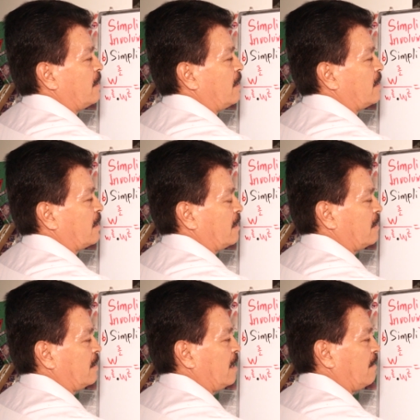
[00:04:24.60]
and a
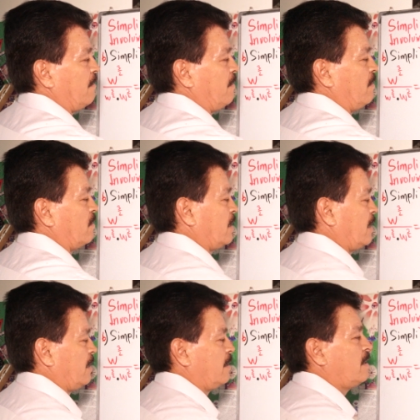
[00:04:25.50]
half
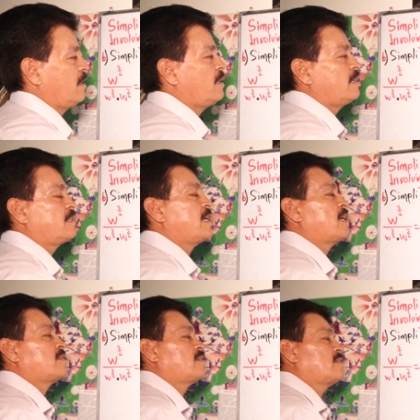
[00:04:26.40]
okay yeah